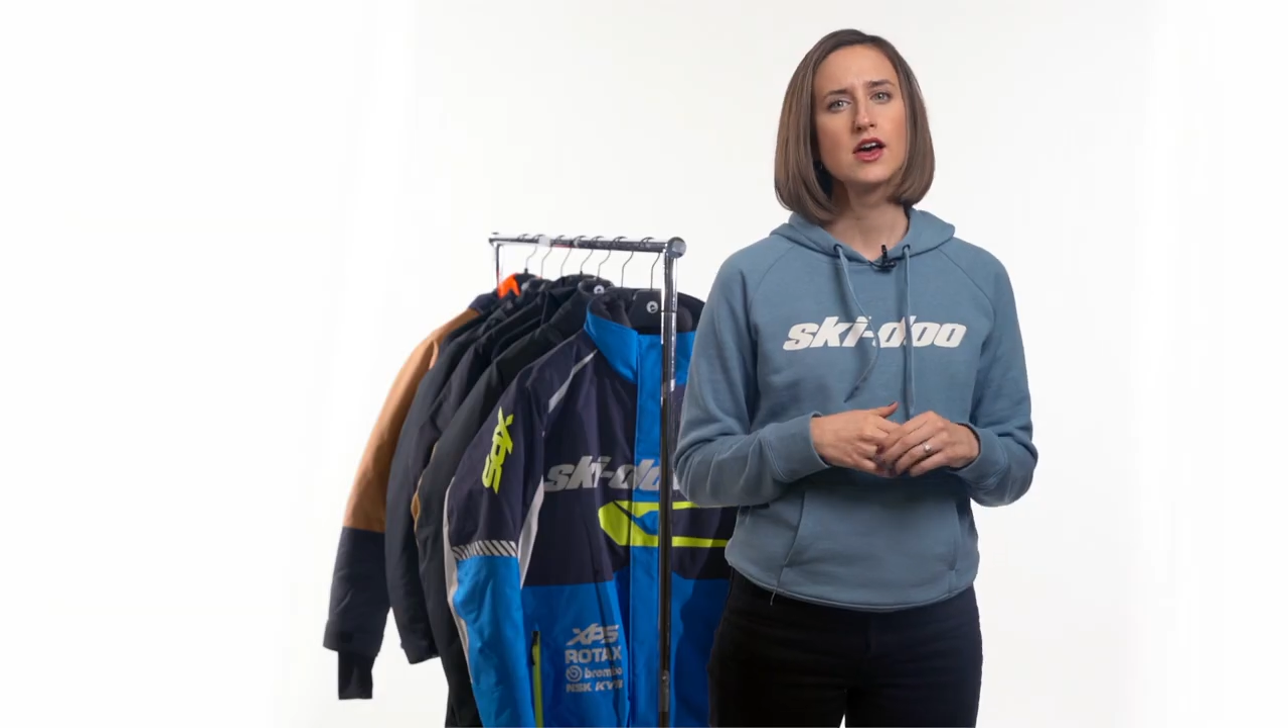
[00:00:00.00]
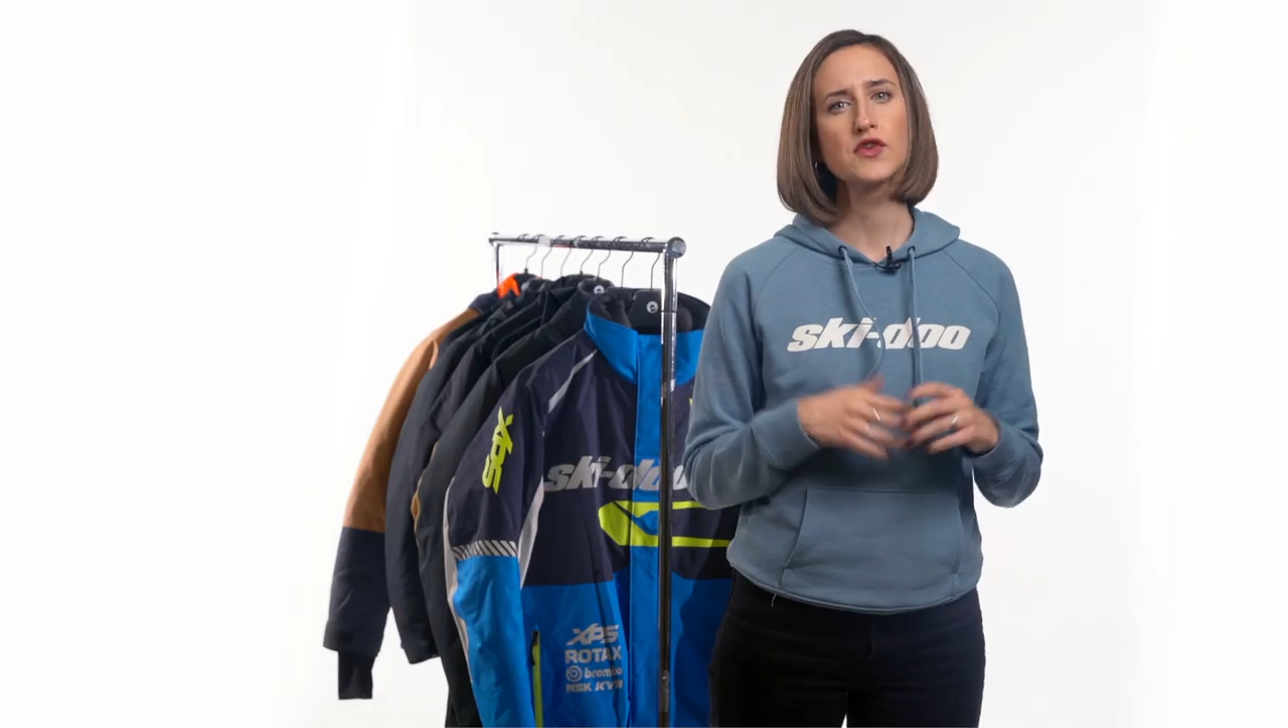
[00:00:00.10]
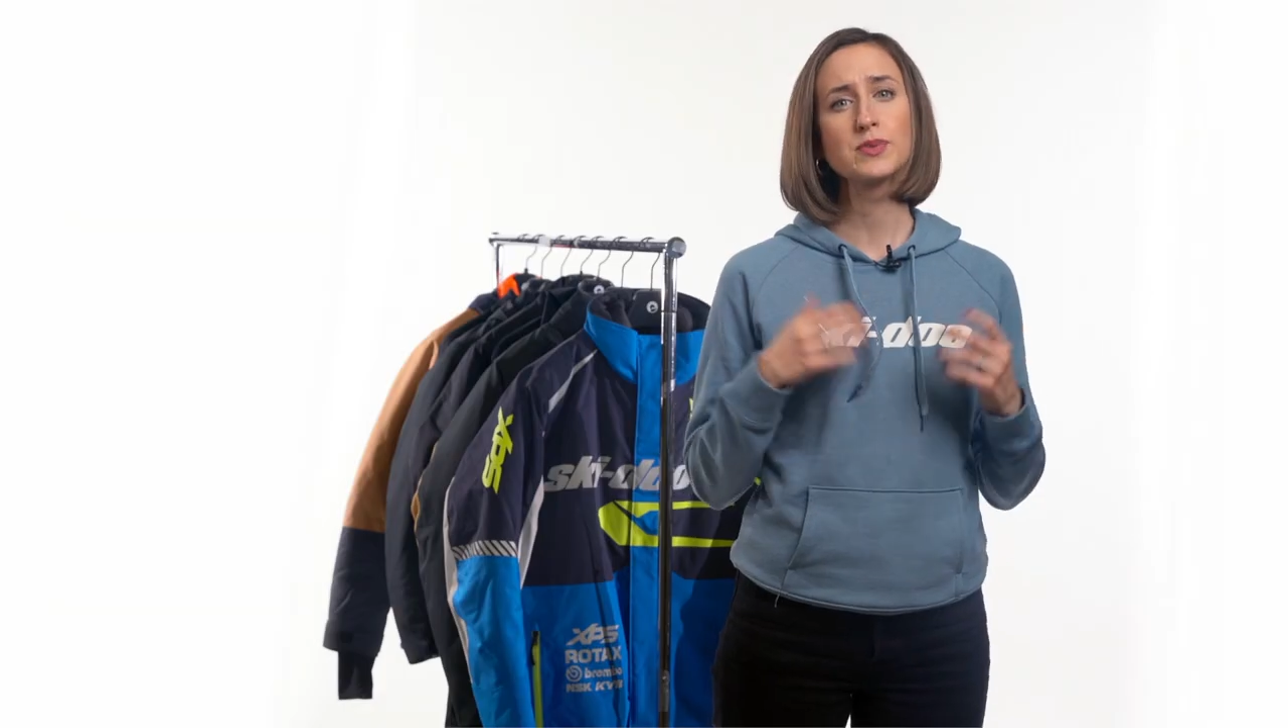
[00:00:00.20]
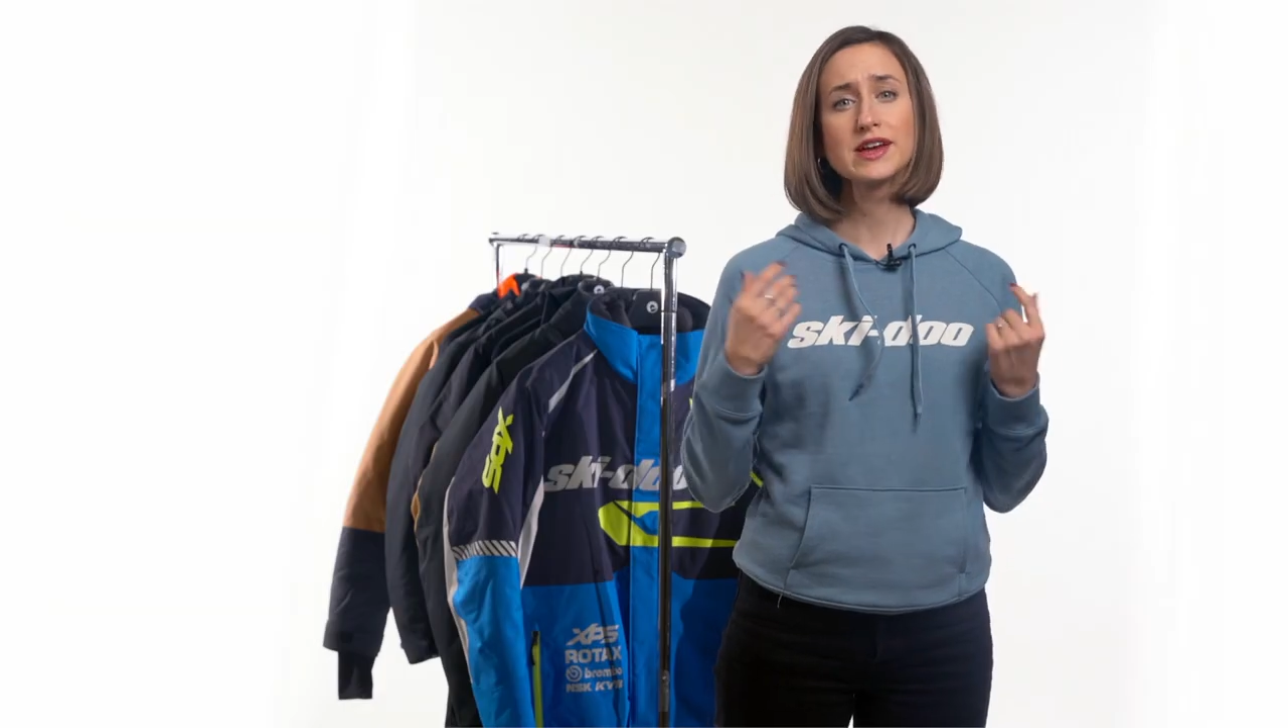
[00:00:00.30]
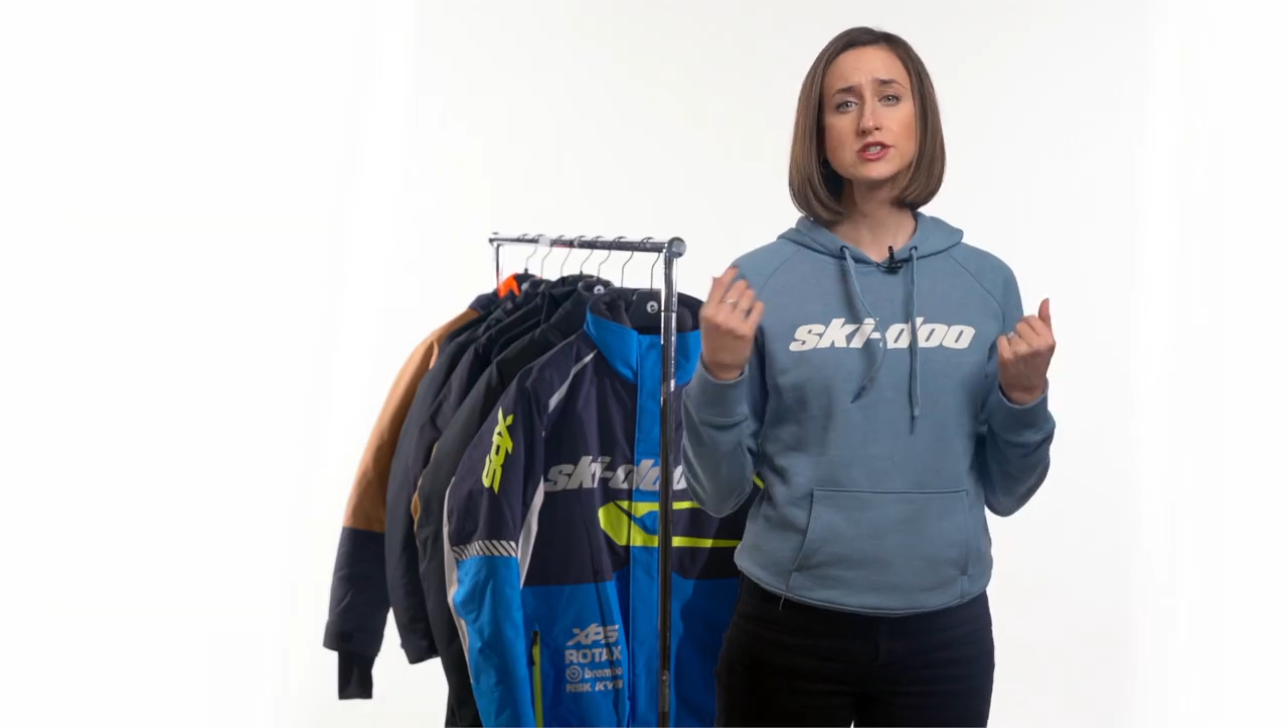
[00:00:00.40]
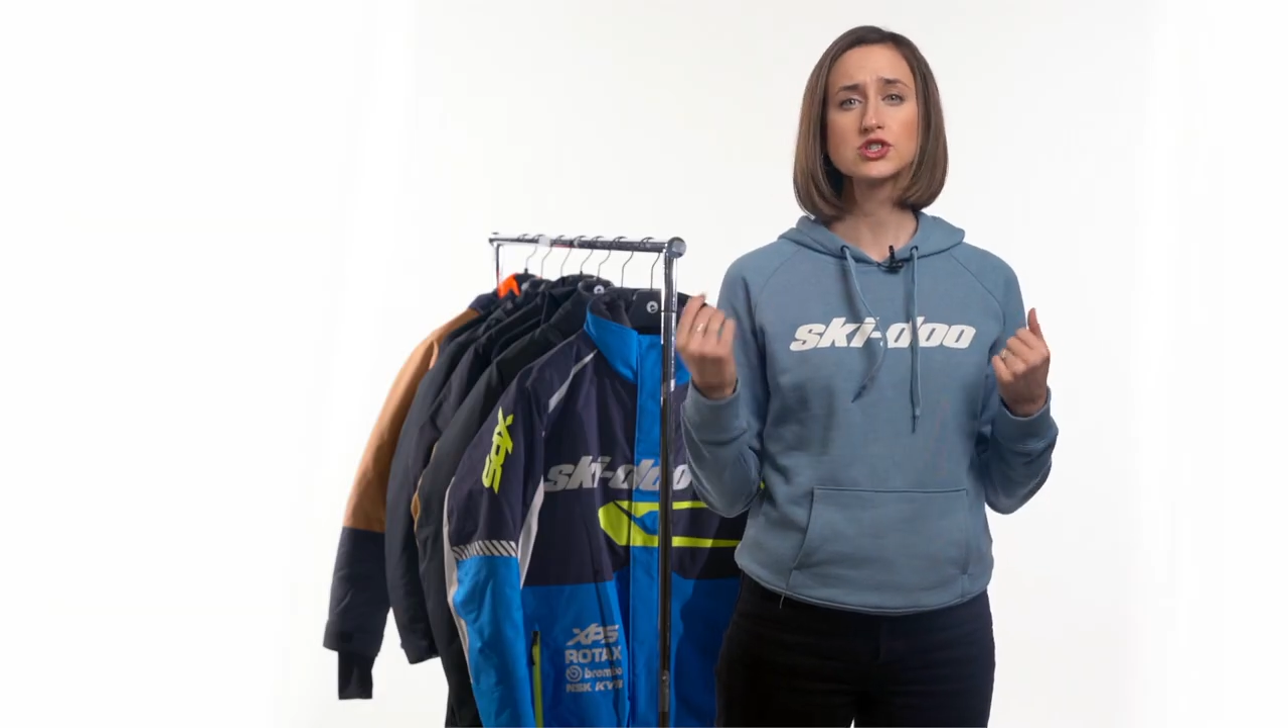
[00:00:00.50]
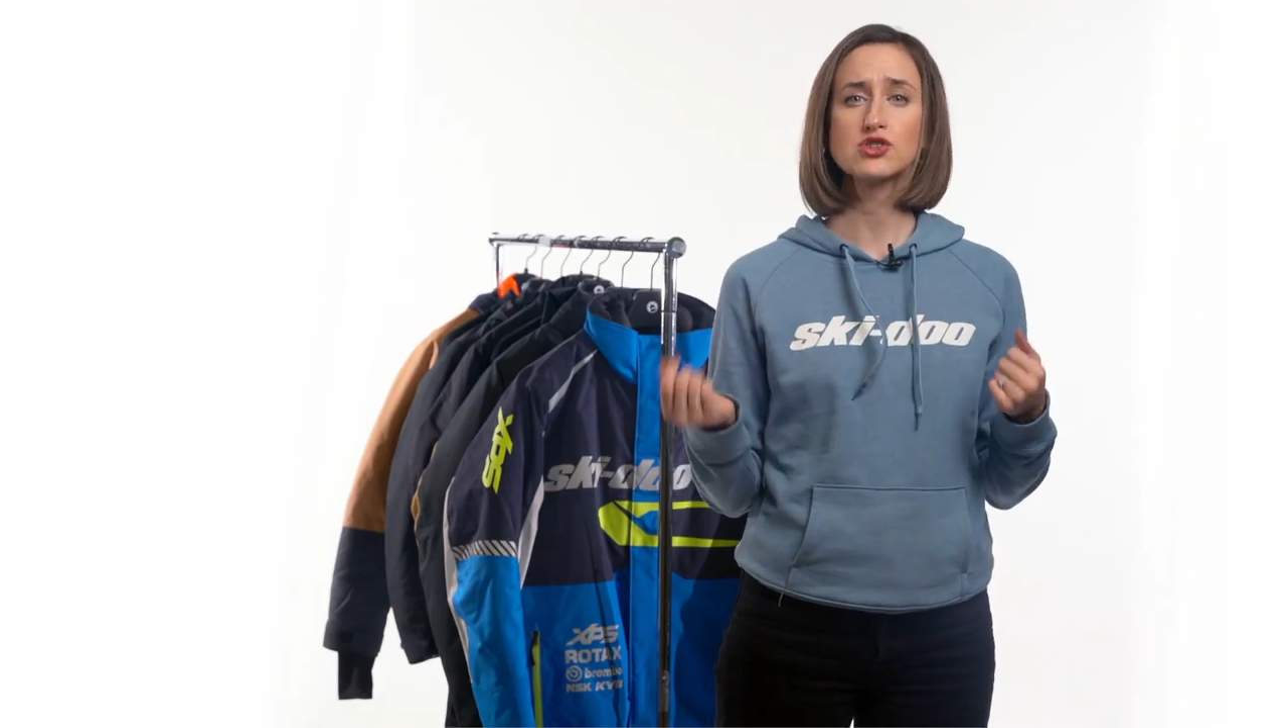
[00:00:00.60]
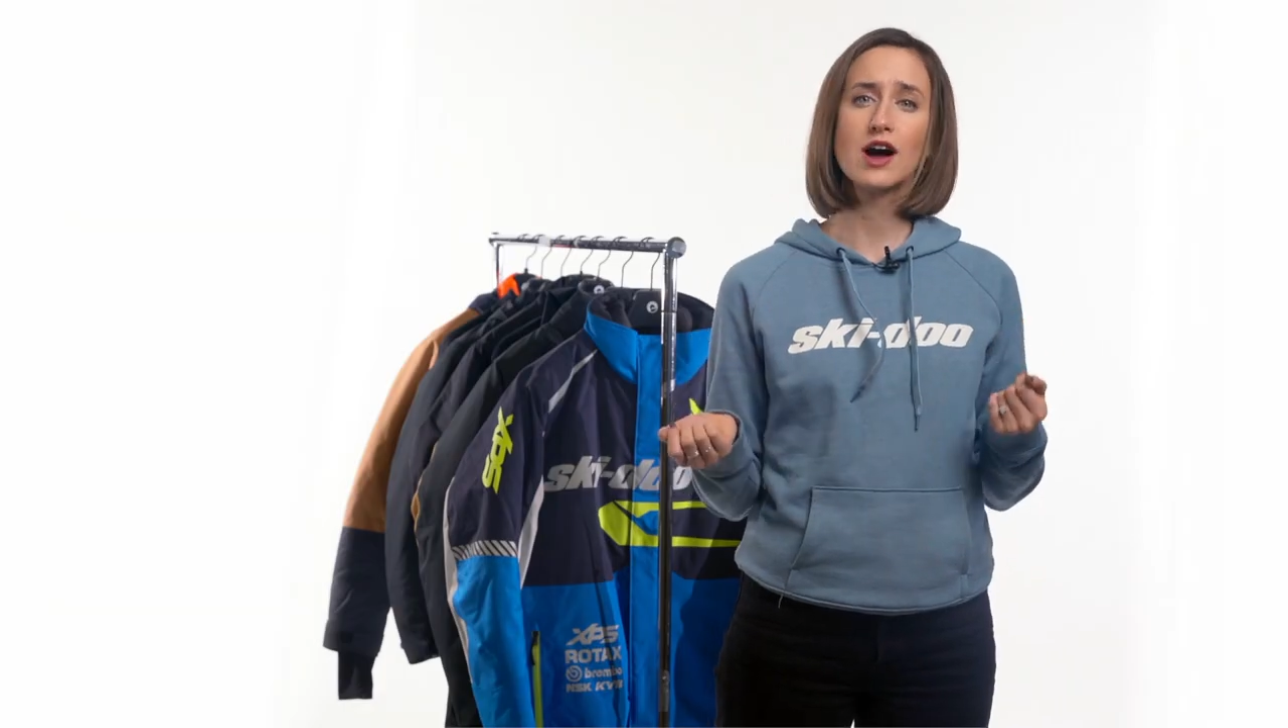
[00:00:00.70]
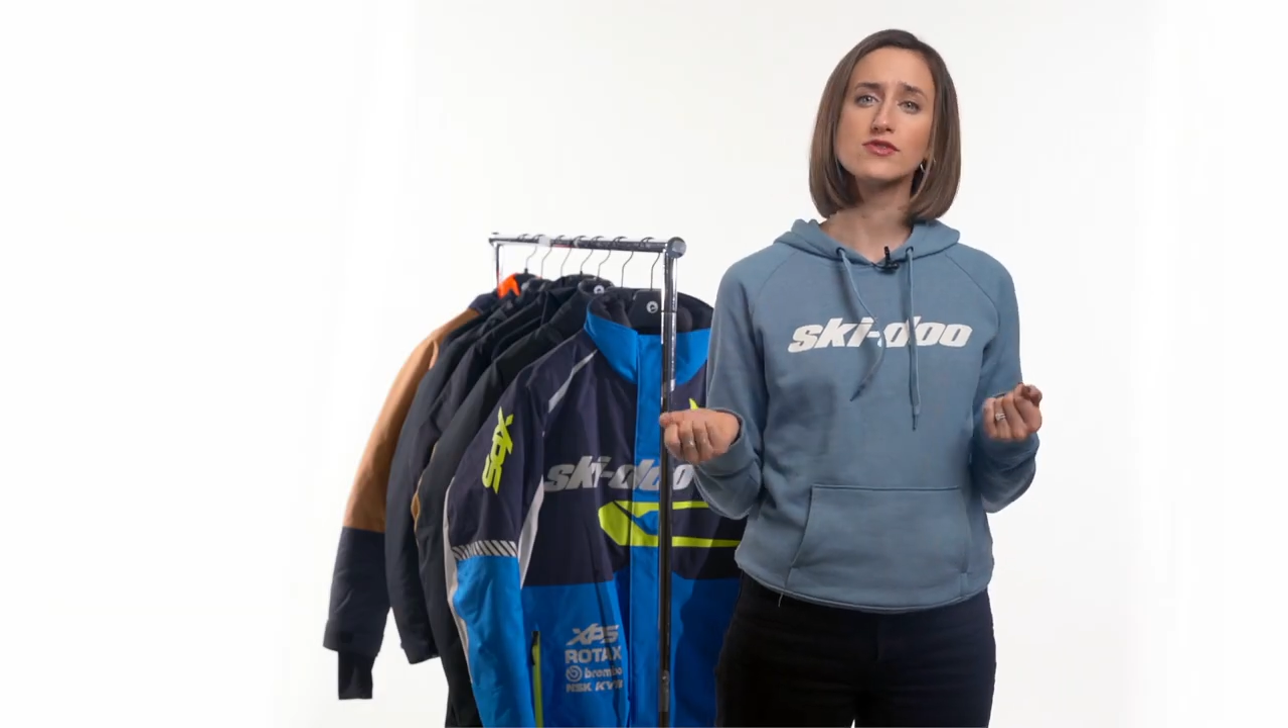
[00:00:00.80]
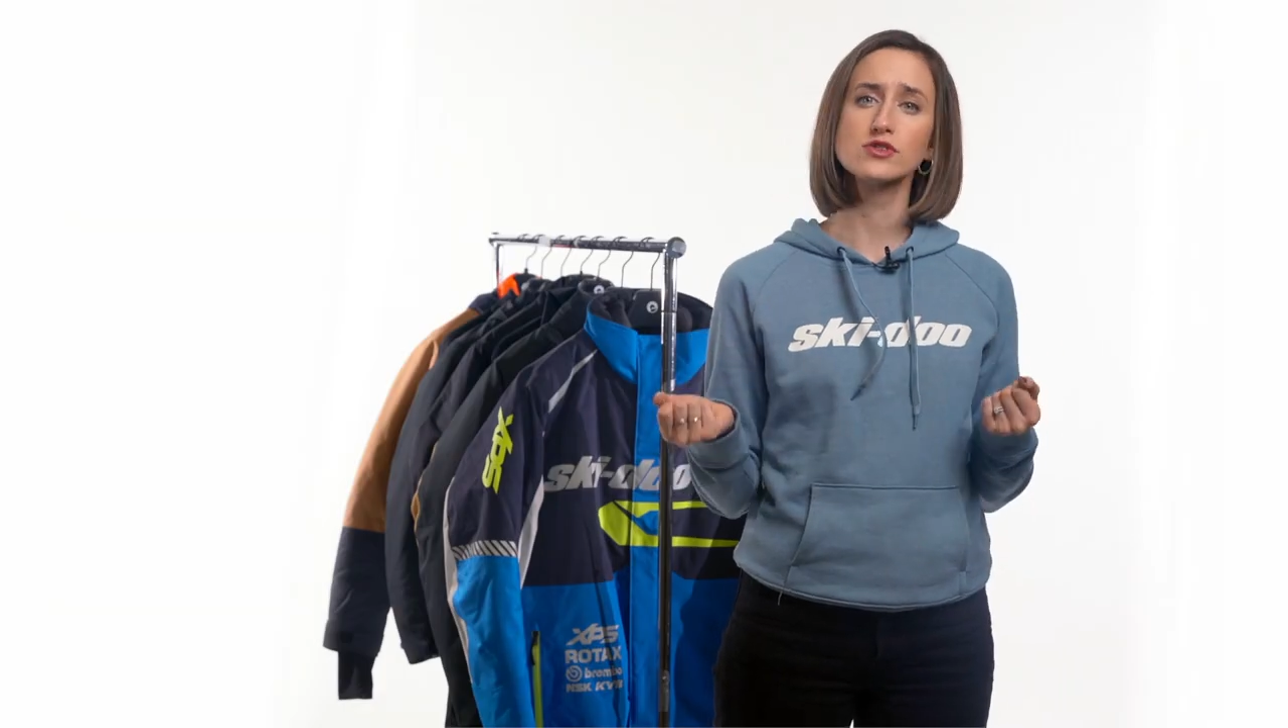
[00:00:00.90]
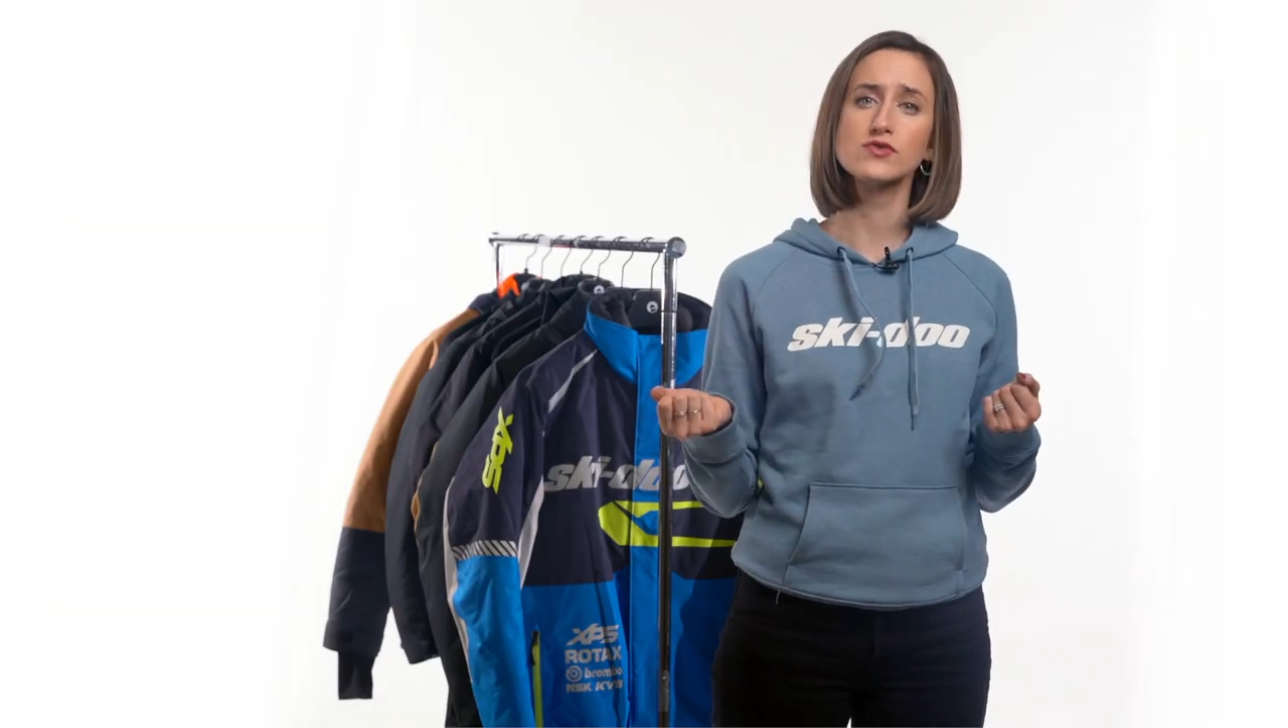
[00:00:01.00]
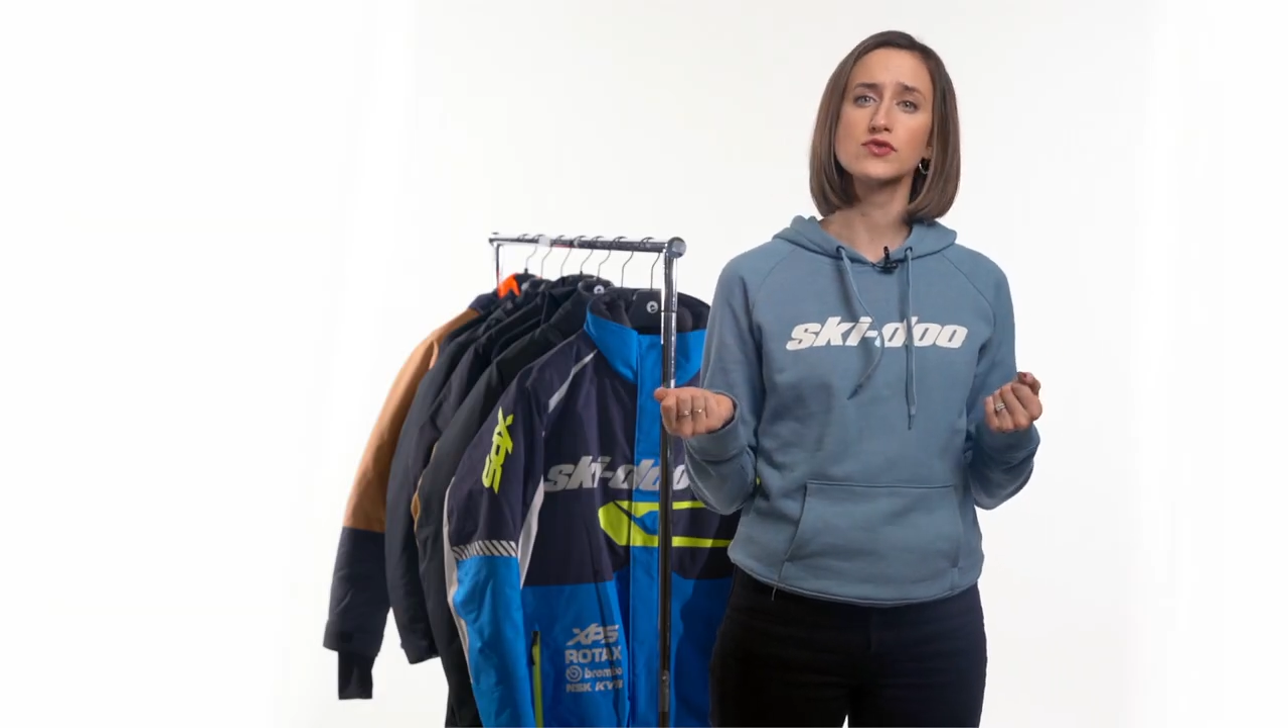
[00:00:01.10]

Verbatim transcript: If you plan to travel